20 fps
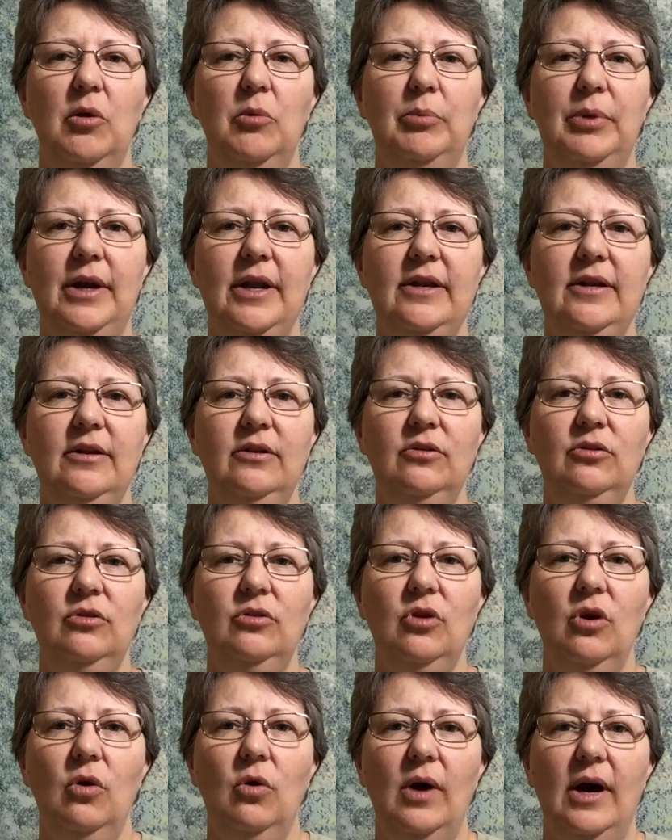but I didn't
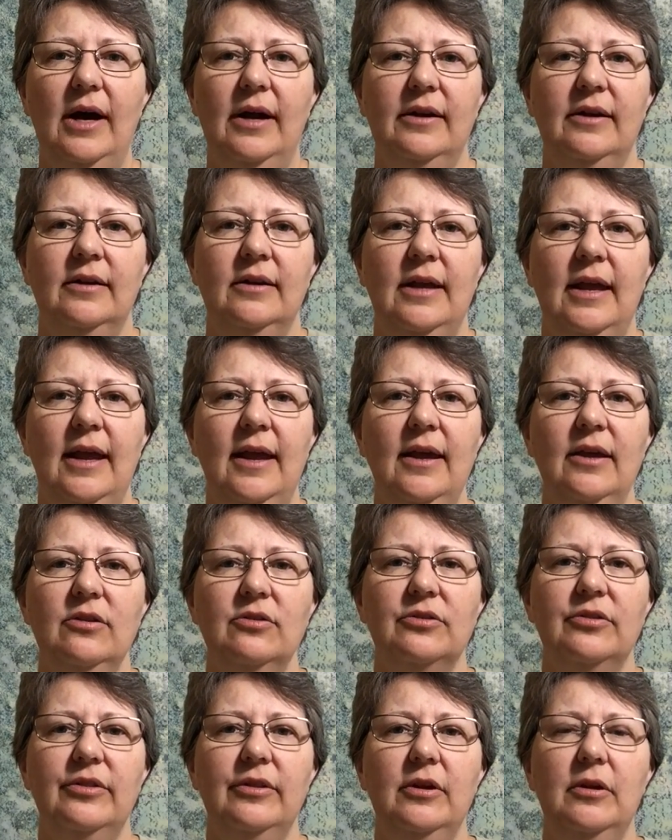know how to
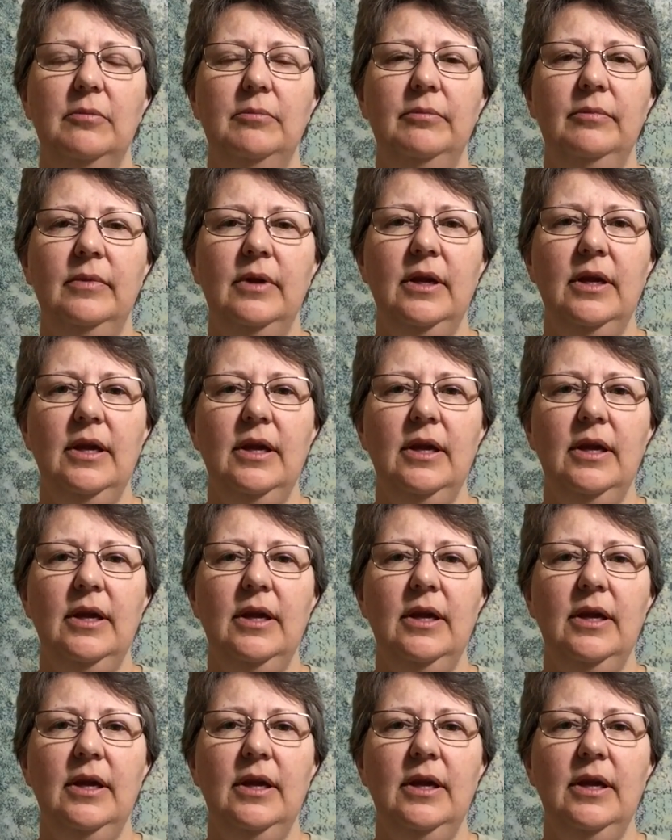handle them.